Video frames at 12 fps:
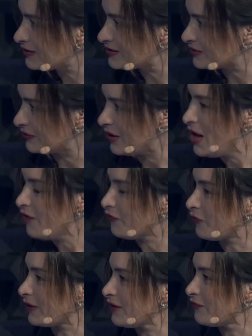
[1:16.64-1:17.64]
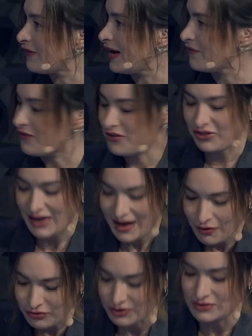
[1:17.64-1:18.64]
to
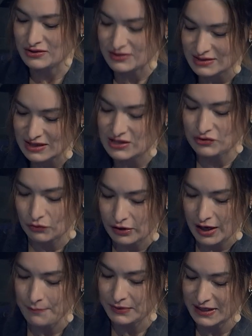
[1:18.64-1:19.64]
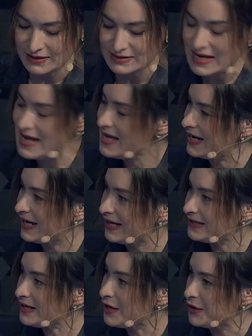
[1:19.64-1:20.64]
45,000 digital companies
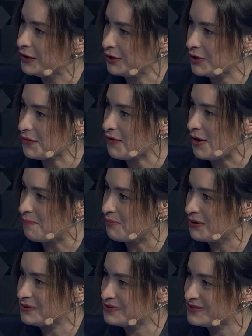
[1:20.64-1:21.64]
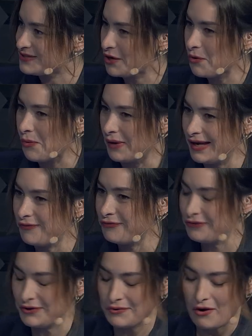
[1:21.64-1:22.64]
in Europe. So if
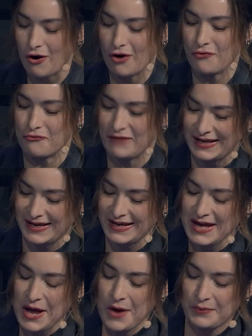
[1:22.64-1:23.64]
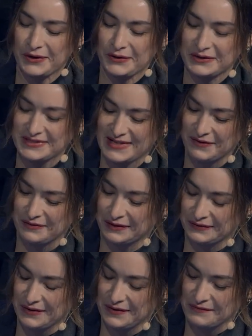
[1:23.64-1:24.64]
you are ready, we're going to dive
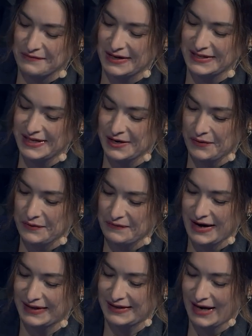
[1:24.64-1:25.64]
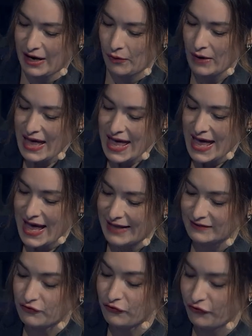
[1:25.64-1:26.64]
in right here, right now.
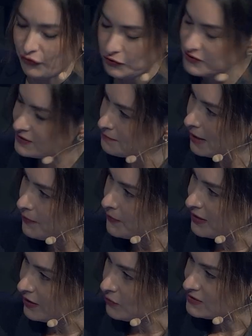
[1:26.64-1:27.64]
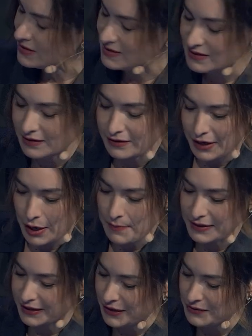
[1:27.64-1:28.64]
And first, maybe with you, Cecilia,
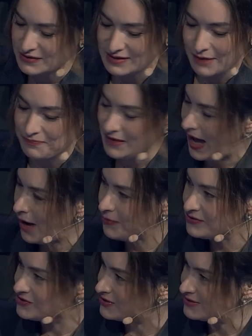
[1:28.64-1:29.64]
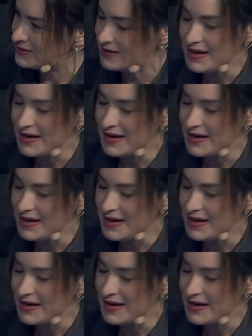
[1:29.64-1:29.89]
because I was just